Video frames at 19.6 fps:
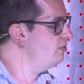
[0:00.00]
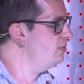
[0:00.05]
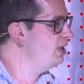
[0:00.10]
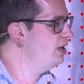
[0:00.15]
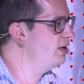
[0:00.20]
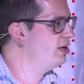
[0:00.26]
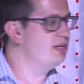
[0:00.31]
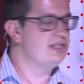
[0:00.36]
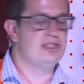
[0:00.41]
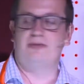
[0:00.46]

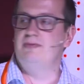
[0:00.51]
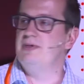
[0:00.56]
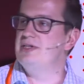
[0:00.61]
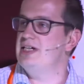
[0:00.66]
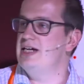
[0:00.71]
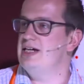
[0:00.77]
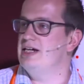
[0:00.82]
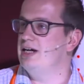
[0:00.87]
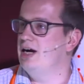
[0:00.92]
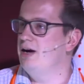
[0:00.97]
customers
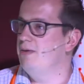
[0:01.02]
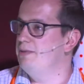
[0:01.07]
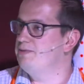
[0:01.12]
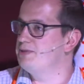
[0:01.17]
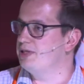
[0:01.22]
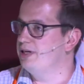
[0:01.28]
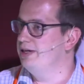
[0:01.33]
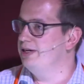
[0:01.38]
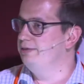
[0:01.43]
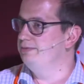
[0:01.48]
hitting our
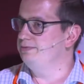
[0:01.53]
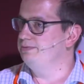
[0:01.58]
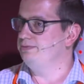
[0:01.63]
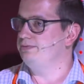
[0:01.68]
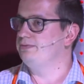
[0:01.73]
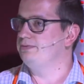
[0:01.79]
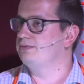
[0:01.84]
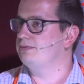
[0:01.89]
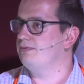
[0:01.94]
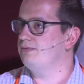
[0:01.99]
website
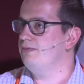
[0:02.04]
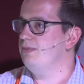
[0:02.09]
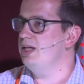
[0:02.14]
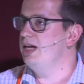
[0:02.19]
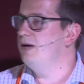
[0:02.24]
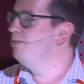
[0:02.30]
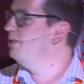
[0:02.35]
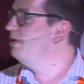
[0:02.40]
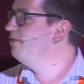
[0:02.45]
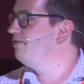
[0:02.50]

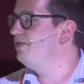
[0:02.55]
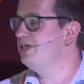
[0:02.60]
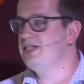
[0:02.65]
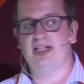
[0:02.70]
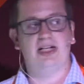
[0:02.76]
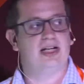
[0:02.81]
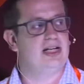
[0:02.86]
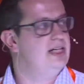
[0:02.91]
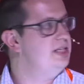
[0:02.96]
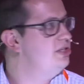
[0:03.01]
and we
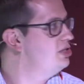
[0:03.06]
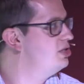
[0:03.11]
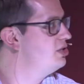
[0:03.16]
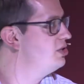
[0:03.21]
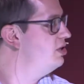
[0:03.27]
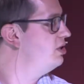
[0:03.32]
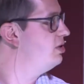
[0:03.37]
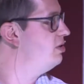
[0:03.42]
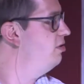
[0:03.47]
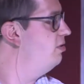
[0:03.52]
physically just
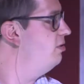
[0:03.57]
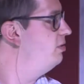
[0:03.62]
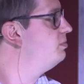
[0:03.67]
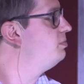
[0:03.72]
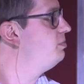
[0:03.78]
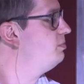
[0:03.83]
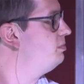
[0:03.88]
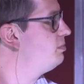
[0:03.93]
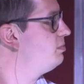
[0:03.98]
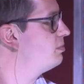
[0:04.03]
could not
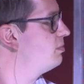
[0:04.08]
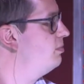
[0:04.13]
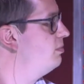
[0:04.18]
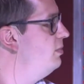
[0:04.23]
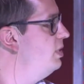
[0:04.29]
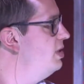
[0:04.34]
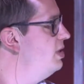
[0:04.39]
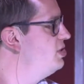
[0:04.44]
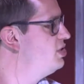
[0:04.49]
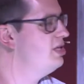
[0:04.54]

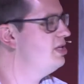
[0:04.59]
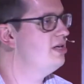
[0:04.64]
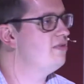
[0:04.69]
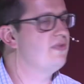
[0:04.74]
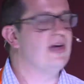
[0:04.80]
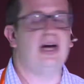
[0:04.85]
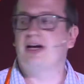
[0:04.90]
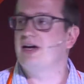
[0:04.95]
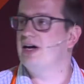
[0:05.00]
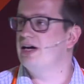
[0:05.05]
serve
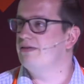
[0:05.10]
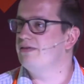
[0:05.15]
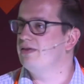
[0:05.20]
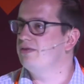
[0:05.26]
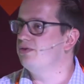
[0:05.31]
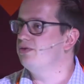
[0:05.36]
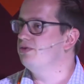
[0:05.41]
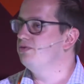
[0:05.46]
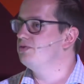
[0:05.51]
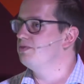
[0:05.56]
that kind of
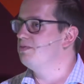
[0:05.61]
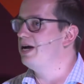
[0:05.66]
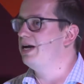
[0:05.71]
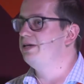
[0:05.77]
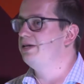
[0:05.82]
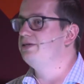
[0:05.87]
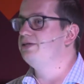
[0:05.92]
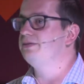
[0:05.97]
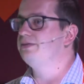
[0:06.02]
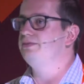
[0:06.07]
level of
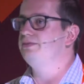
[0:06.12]
demand